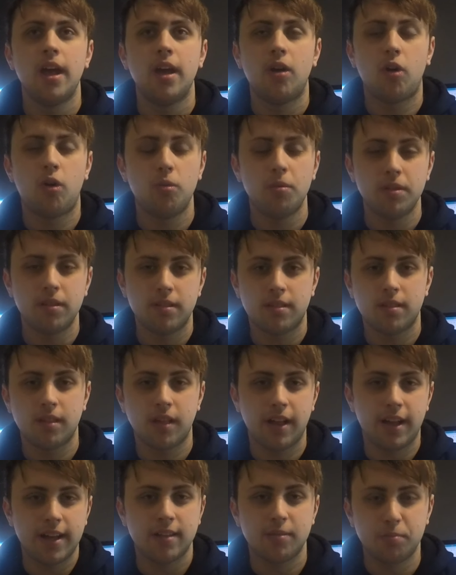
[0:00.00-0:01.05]
Always the
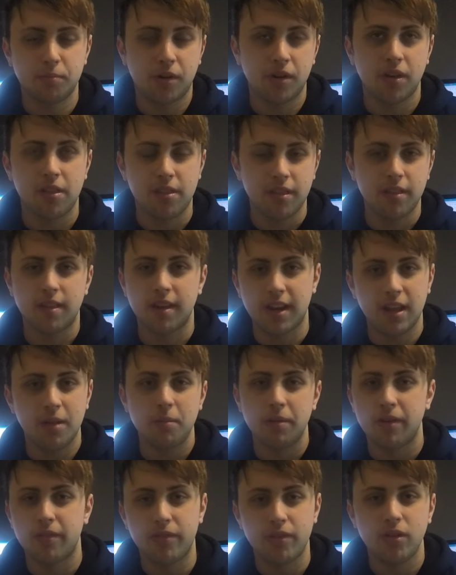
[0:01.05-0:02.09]
last month is a
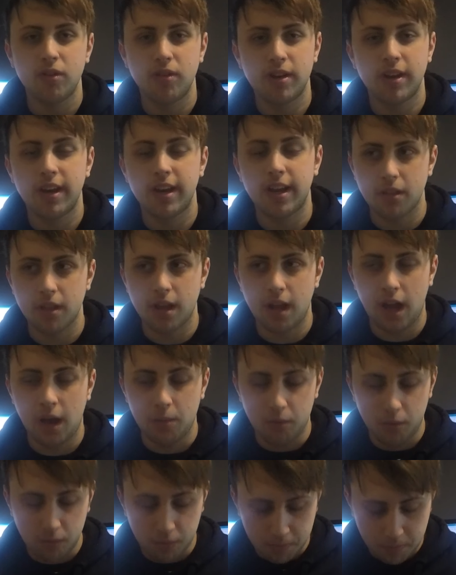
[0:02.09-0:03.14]
nightmare for uni. I
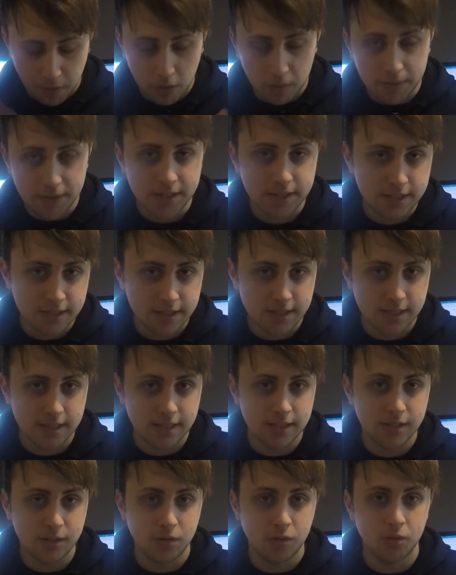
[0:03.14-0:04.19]
will promise
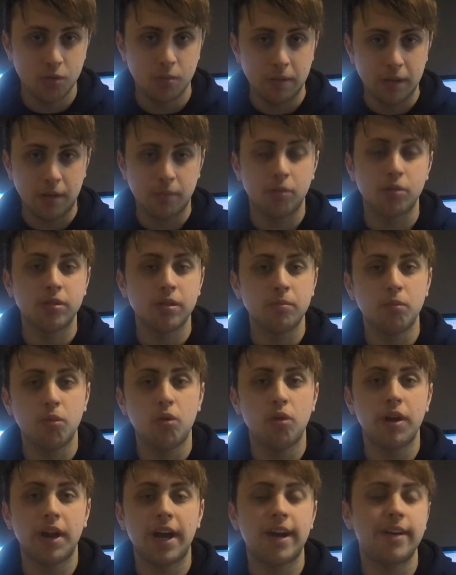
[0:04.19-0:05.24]
to be uploading
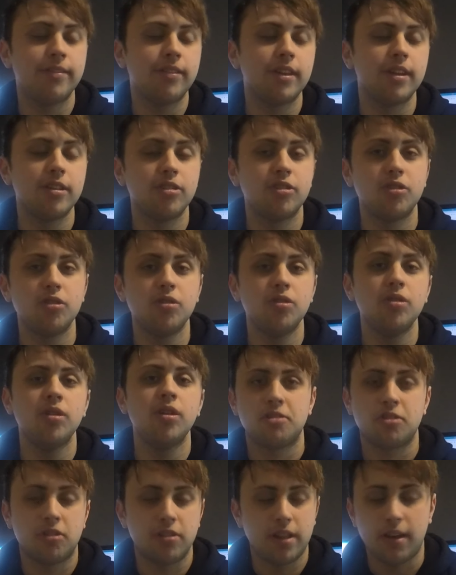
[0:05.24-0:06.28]
more after it's due,
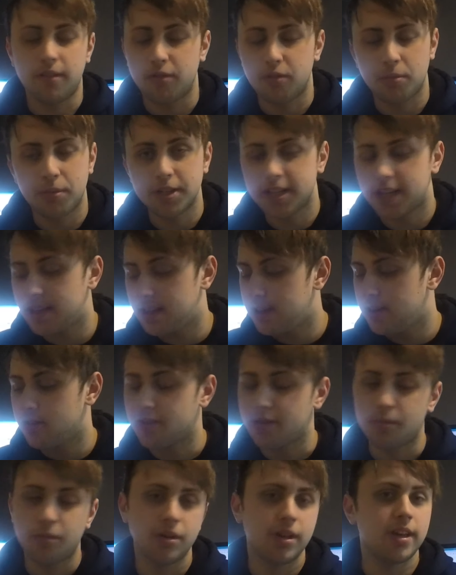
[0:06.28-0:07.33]
because I have so much ideas
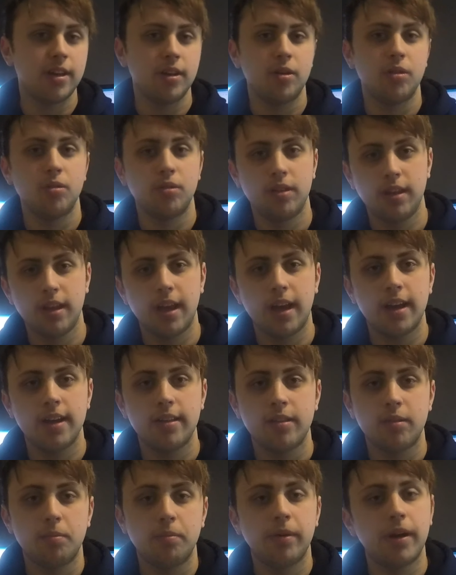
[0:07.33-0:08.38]
I want to get out to you
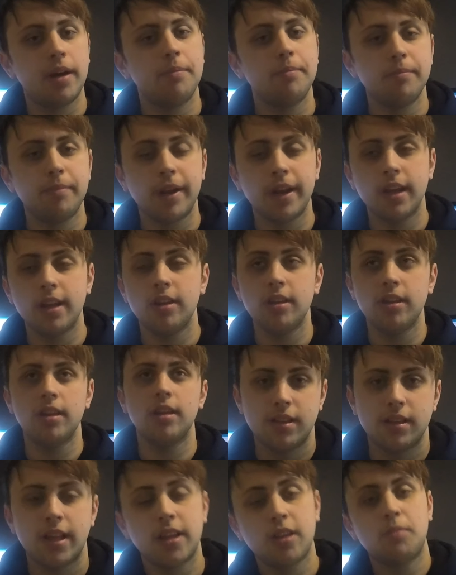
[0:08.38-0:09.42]
guys. But I'm bringing,
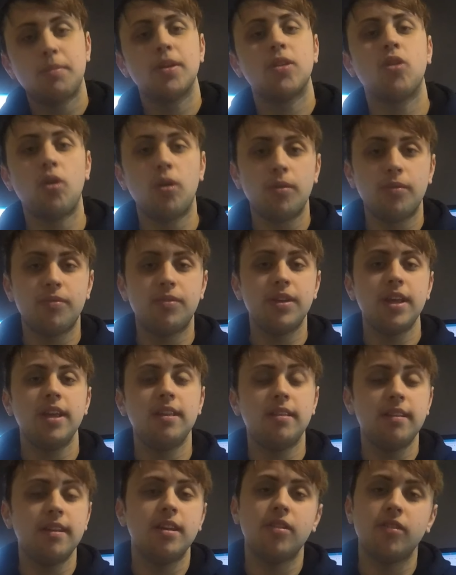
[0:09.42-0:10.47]
this is my top 3
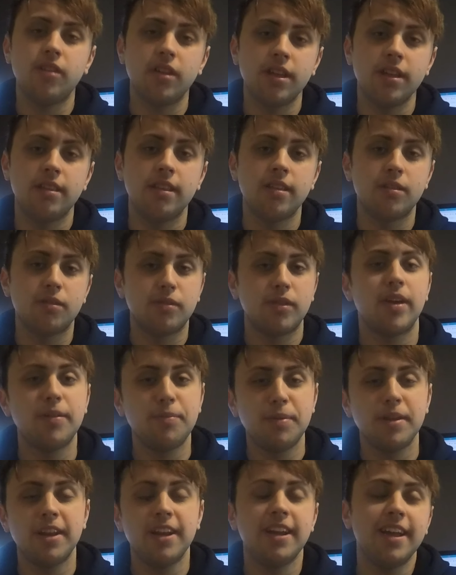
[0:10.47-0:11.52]
sneaker releases of
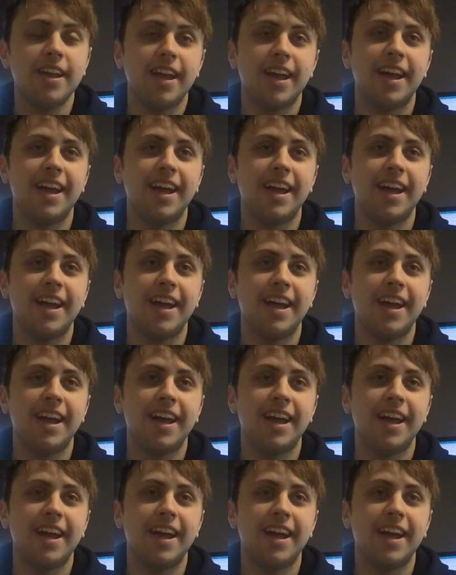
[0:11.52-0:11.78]
February.